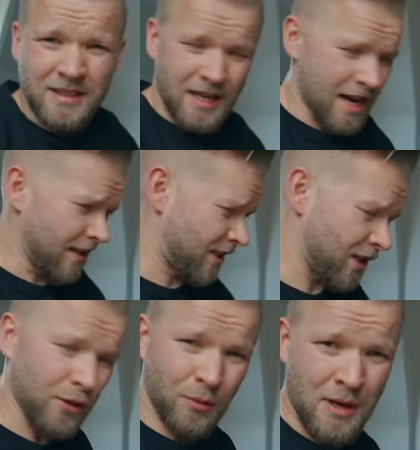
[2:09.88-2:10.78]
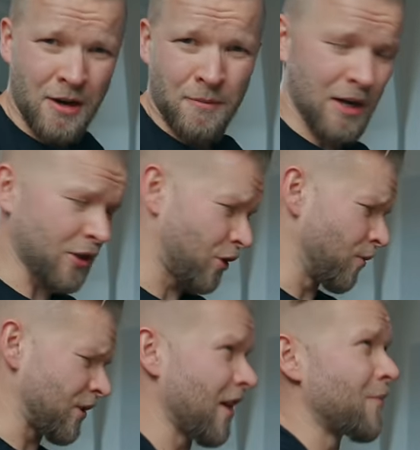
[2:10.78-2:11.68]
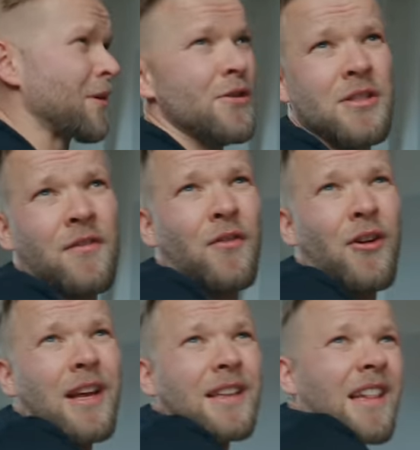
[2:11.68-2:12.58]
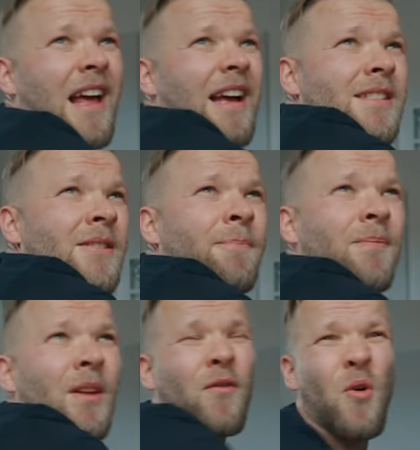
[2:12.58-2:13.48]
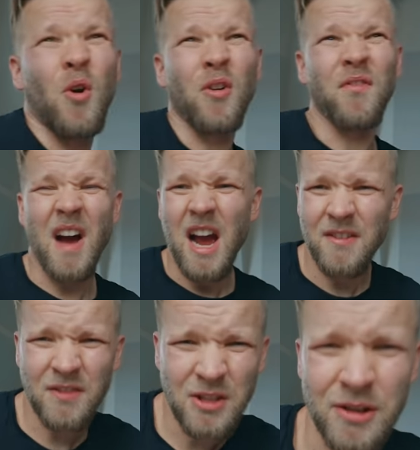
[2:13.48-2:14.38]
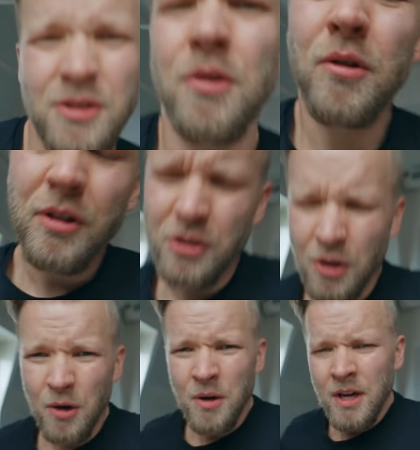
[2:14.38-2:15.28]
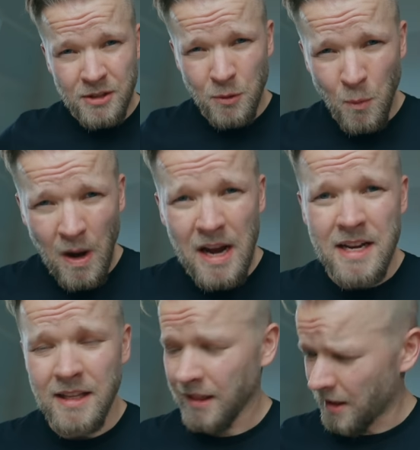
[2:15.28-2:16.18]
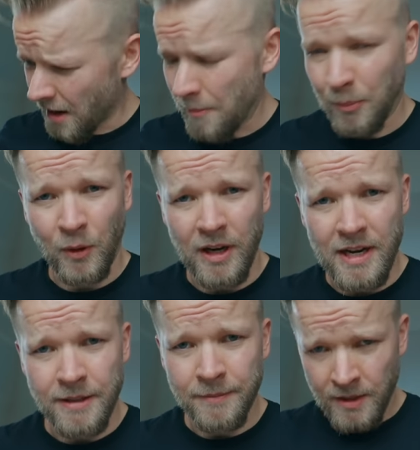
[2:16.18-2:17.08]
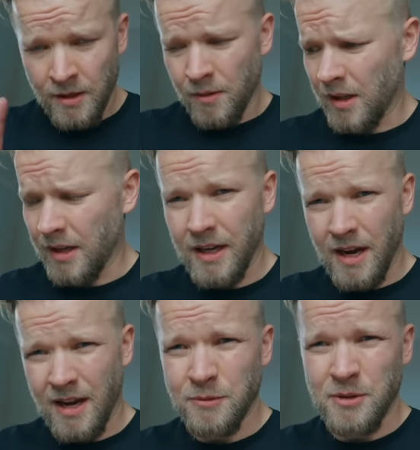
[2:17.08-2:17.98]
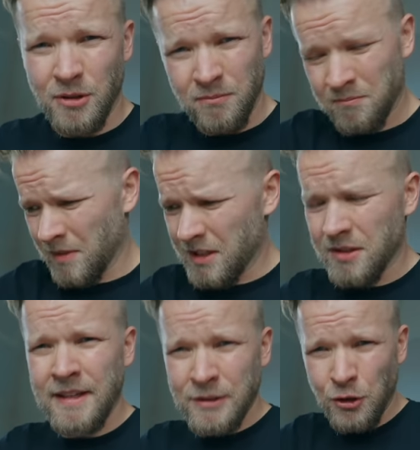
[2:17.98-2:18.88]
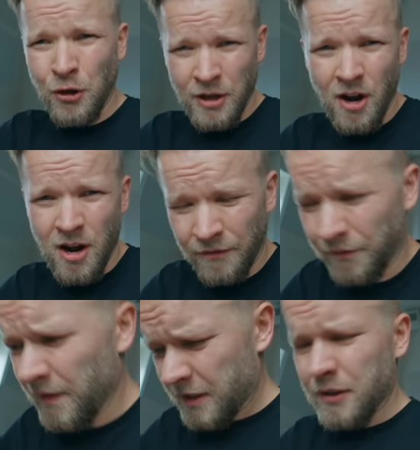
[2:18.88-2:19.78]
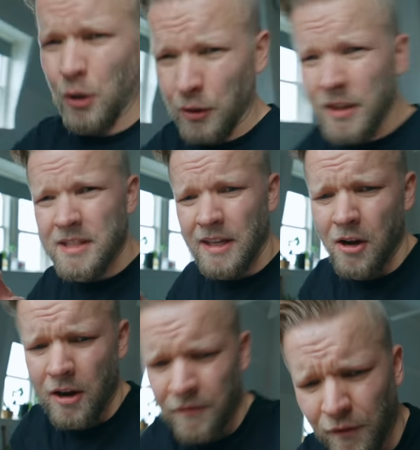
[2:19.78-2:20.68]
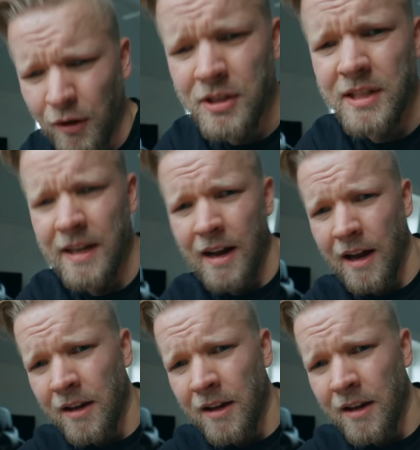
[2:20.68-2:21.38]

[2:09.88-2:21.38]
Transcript: guy, the C300 Mark II, which I've been using for like the last 4 or 5 years or so. So why the upgrade? Well, I guess we should, let's turn it on. Let's turn this thing on first and